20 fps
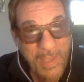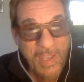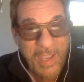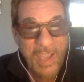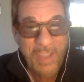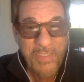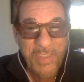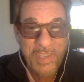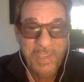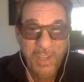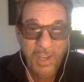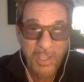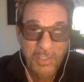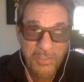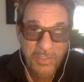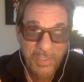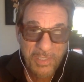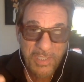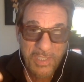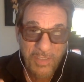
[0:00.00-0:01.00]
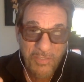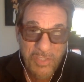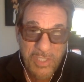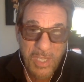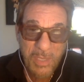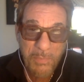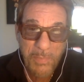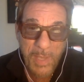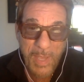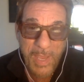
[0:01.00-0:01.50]
And then Hunter gives
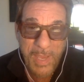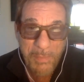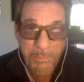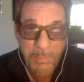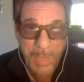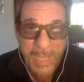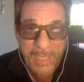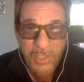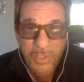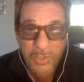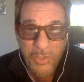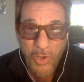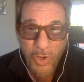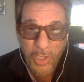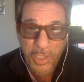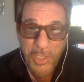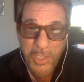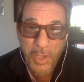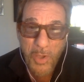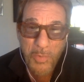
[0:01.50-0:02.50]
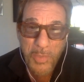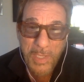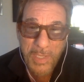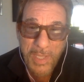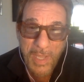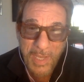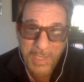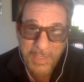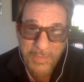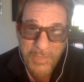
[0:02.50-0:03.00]
him a Michael Corleone
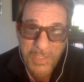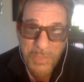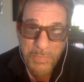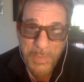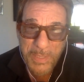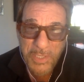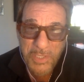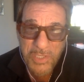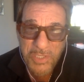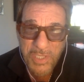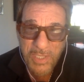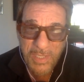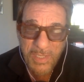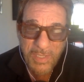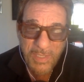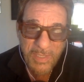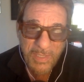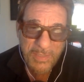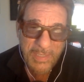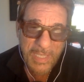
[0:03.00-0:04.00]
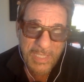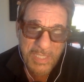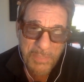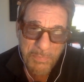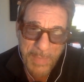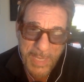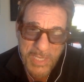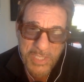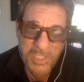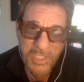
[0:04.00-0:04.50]
kind of speech
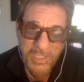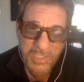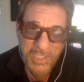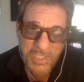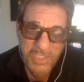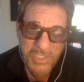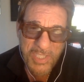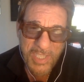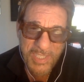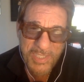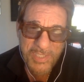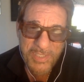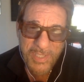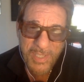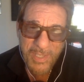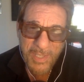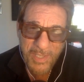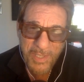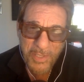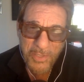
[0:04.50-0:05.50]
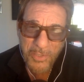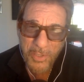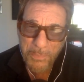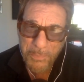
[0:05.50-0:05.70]
that basically says, "You're